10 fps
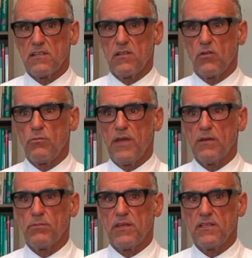and the low
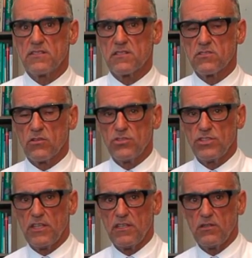back pain is
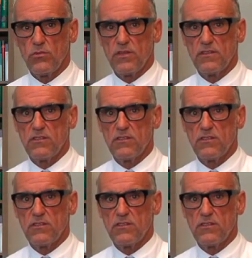associated with